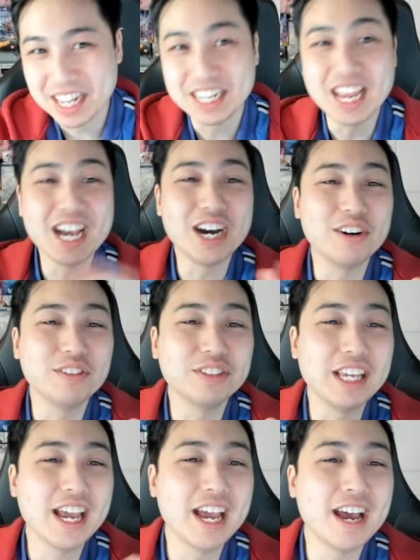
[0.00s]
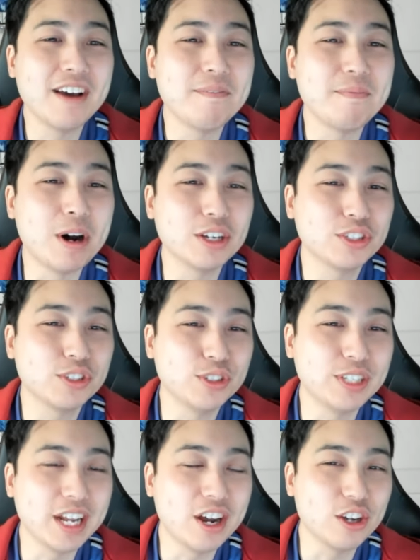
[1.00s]
Now they have monsters
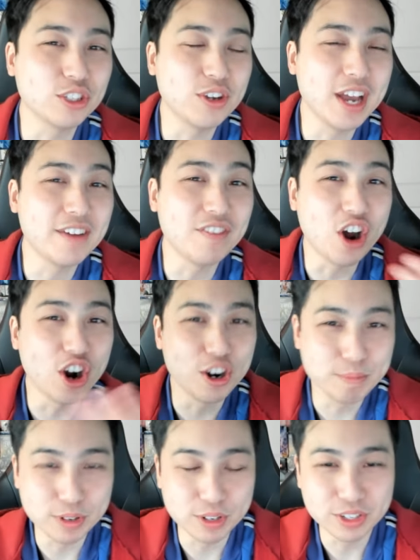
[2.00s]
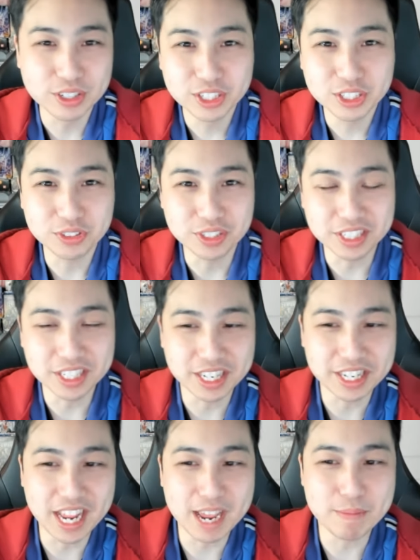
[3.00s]
that also have armor. So then the
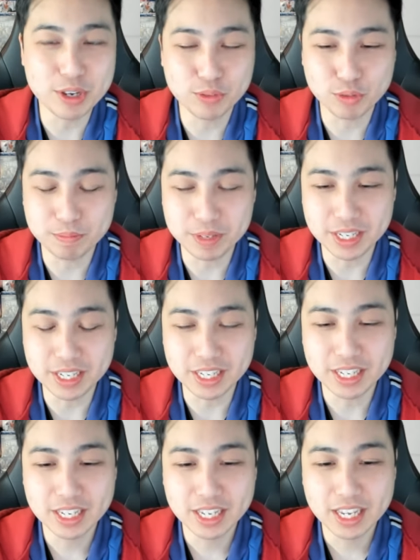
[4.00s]
damage will be